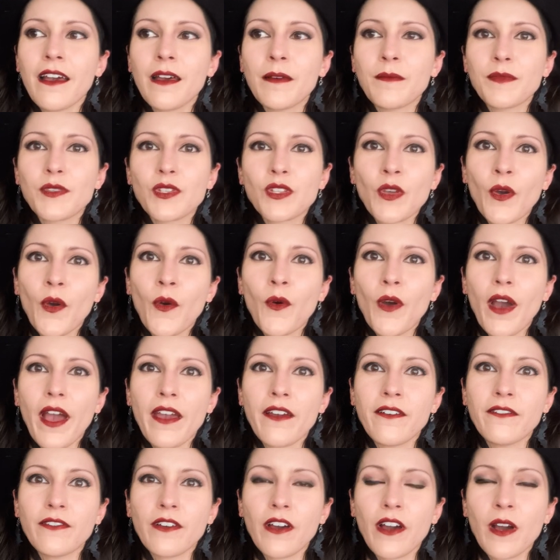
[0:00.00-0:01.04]
So I
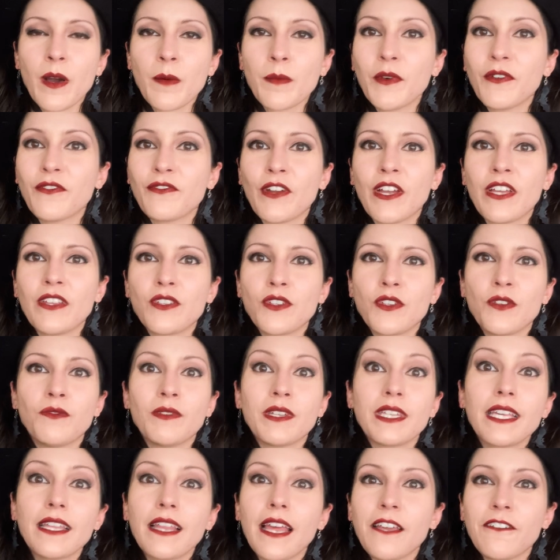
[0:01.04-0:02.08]
have a couple friends who
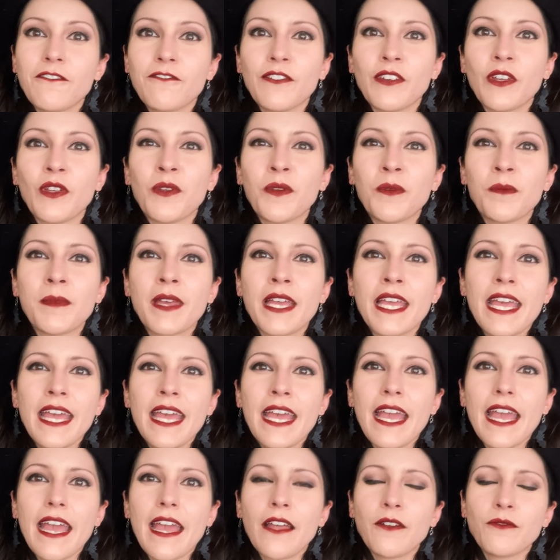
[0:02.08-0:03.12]
really like film
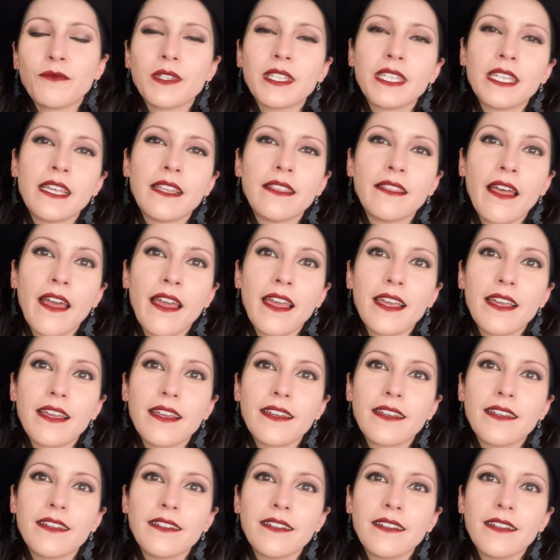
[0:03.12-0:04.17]
and really
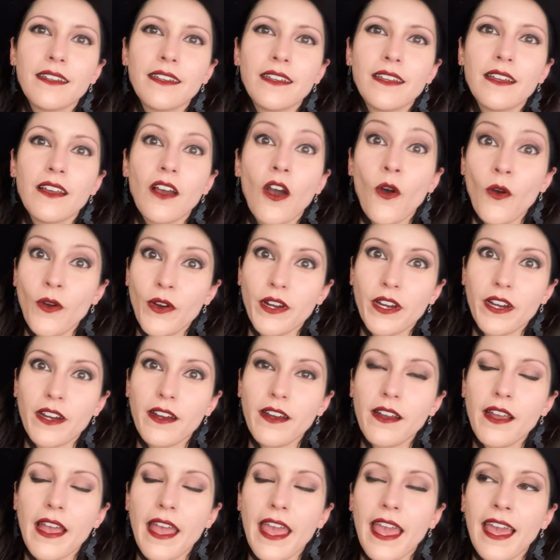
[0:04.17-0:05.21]
like
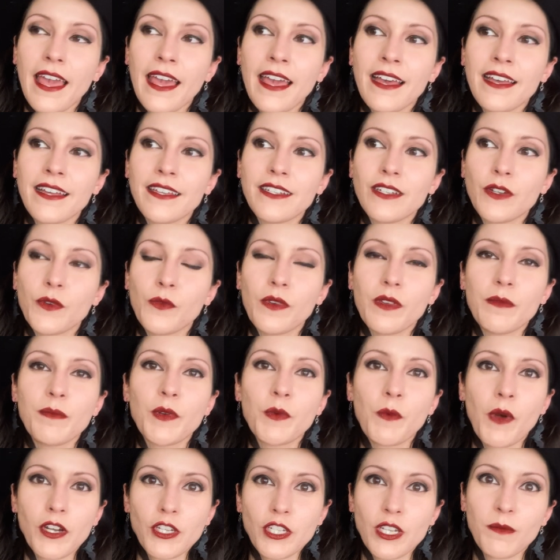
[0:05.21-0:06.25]
horror, and we've been
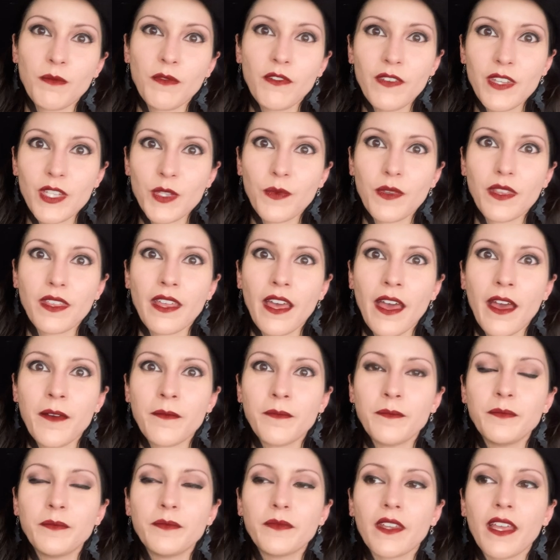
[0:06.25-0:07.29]
watching movies with
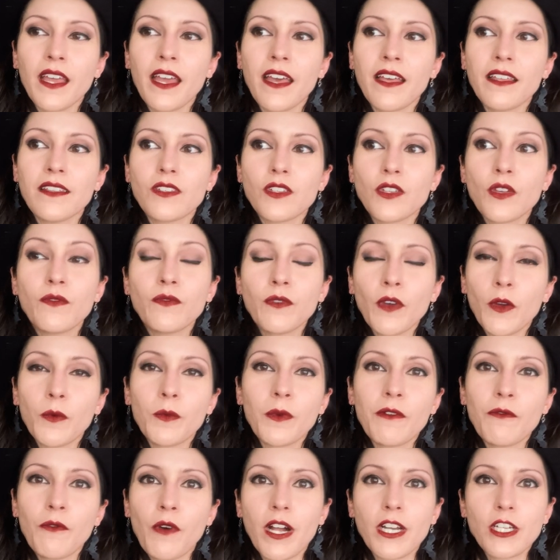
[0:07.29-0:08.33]
them. And so far
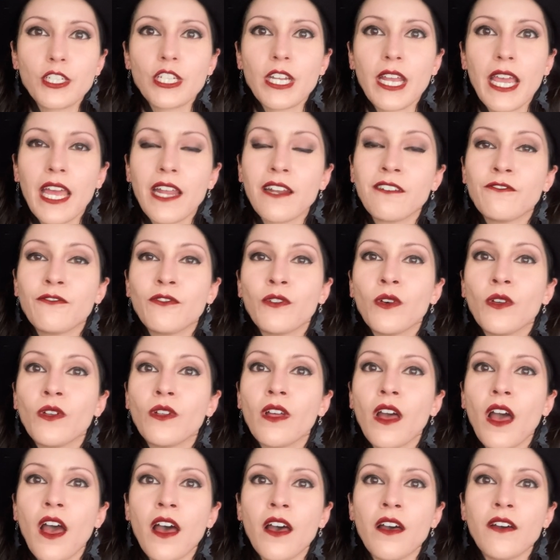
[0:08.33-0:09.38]
we watched a
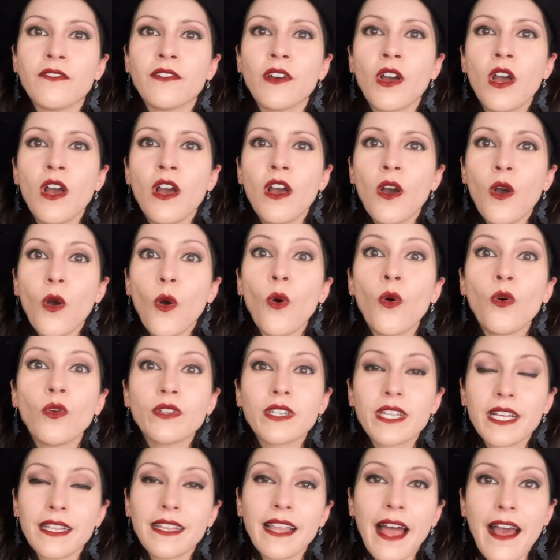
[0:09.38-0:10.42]
handful of
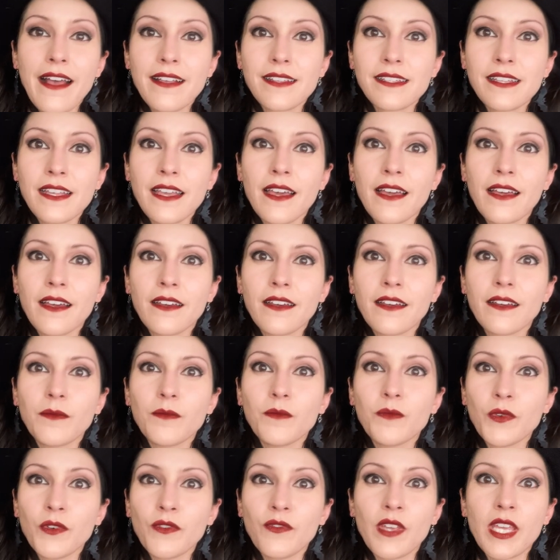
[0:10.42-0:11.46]
old classic
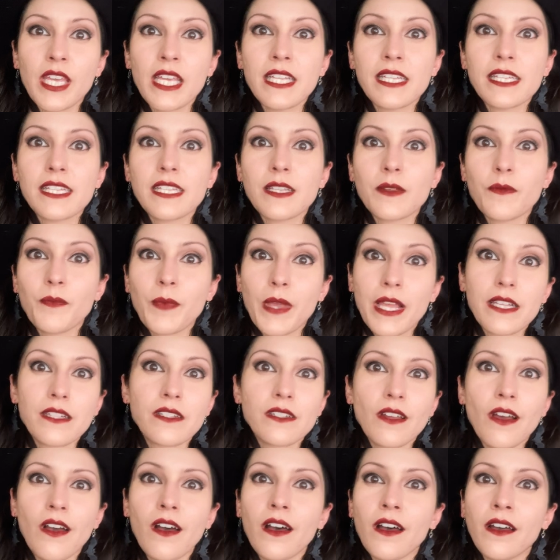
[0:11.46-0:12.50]
movies
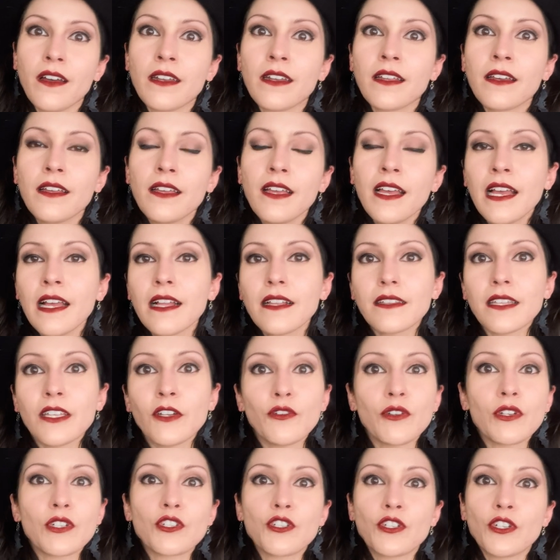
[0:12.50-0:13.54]
based on
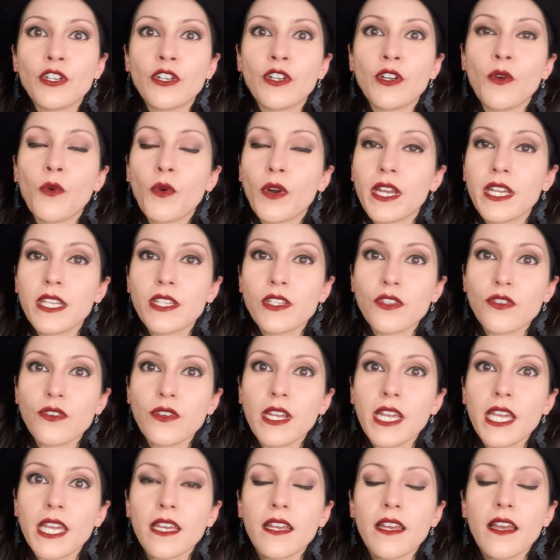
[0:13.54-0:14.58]
literature or
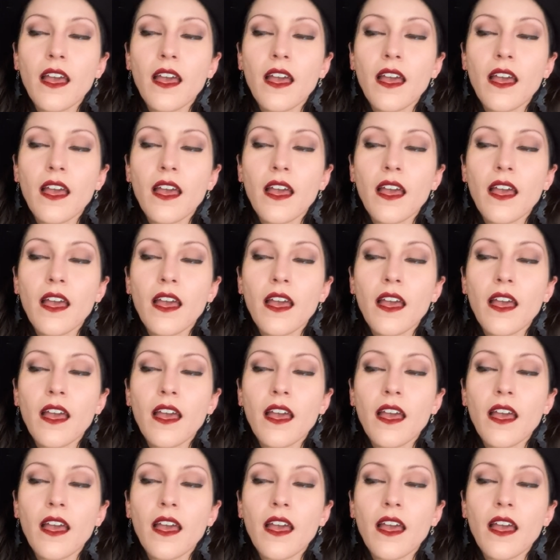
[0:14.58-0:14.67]
history.